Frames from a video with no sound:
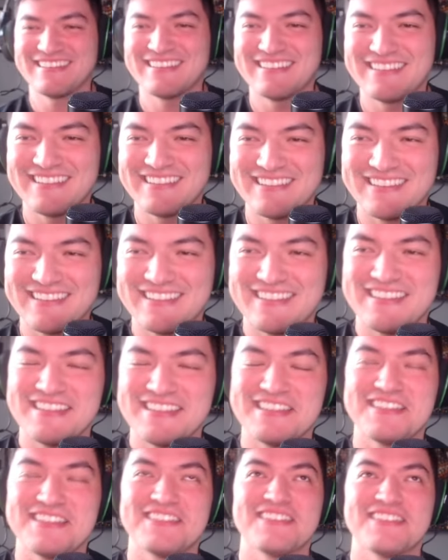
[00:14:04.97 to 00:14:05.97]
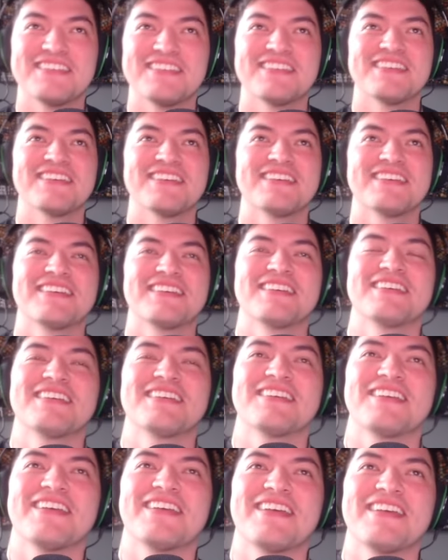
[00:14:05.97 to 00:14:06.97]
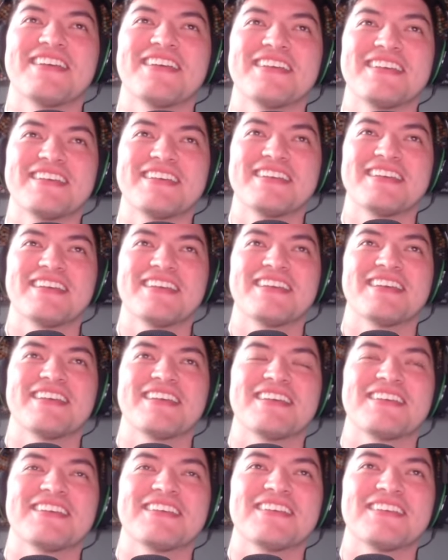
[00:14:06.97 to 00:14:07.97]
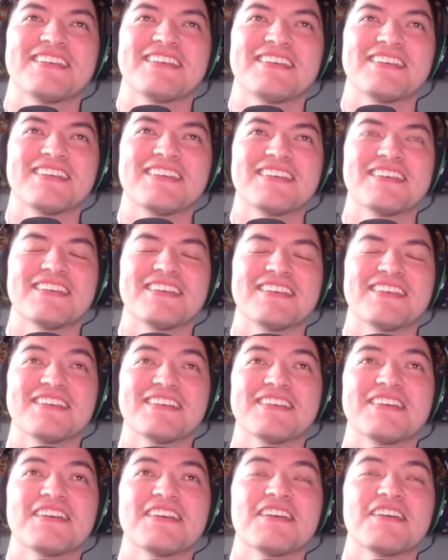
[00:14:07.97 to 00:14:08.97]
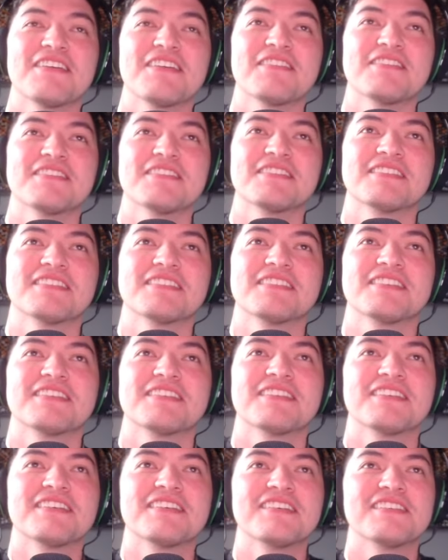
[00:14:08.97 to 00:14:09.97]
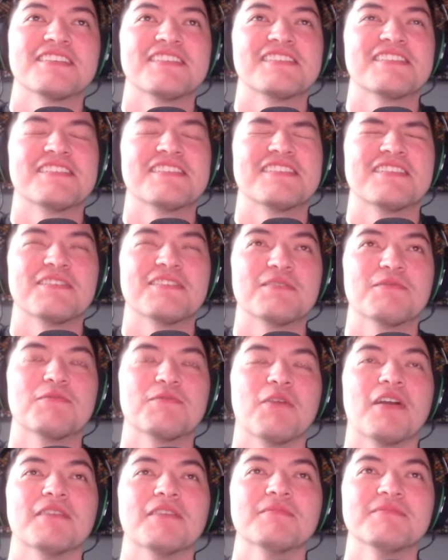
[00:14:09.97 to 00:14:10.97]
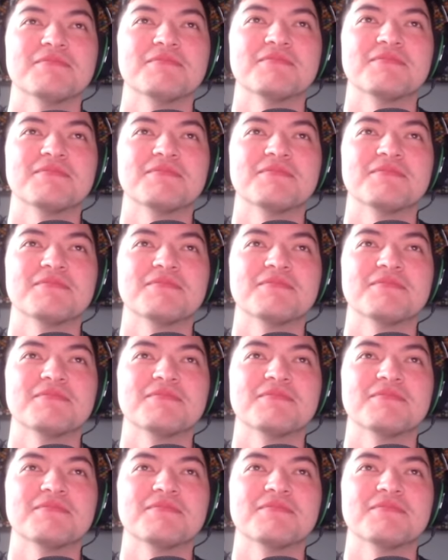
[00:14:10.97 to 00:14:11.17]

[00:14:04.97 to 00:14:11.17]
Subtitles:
(silent)